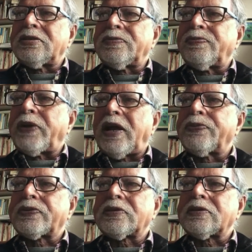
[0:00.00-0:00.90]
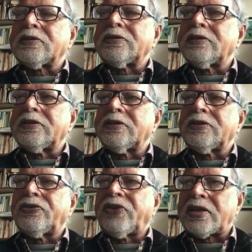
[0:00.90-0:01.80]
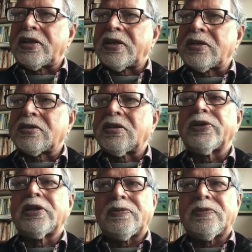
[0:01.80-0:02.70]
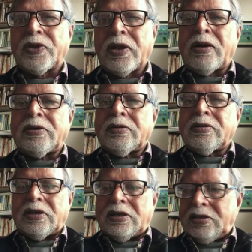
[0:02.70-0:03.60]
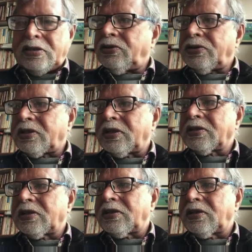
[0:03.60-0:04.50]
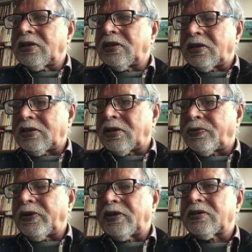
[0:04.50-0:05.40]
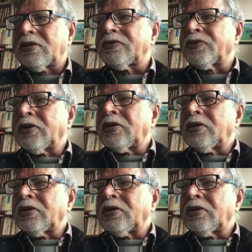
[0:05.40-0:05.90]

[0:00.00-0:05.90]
this is perhaps worst in Punjab. I don't think that in other places,